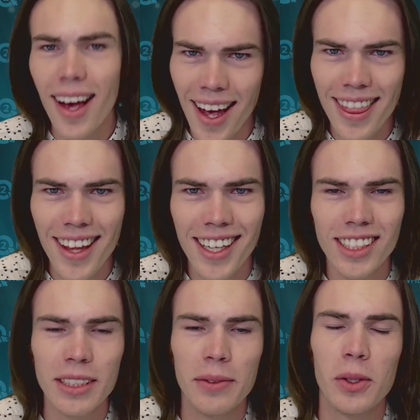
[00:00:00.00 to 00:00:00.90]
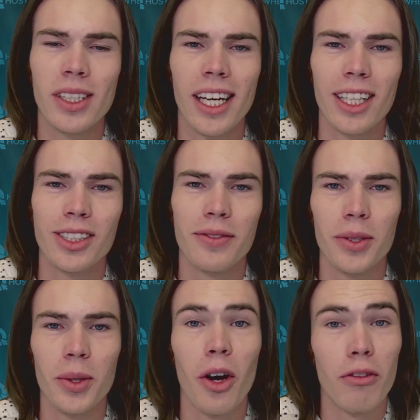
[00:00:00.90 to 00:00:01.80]
And that does it for today's
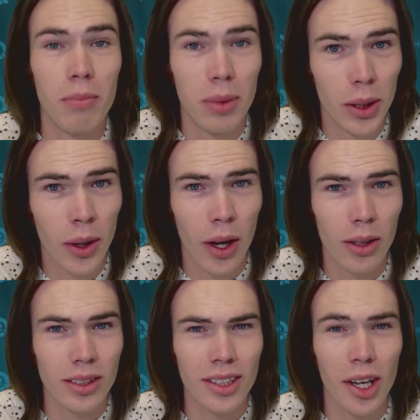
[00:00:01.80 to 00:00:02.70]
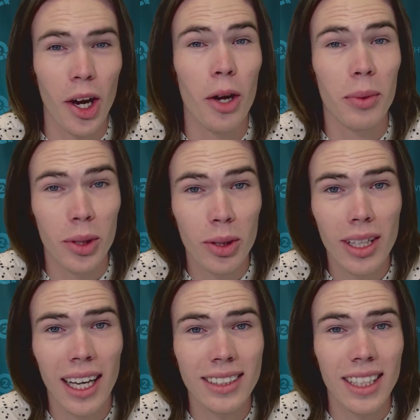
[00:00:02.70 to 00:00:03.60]
review of Bluehost. I hope you
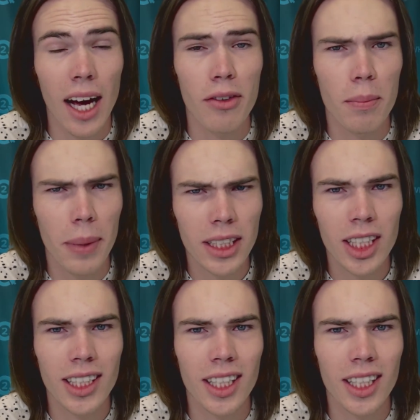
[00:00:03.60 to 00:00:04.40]
guys now have a better idea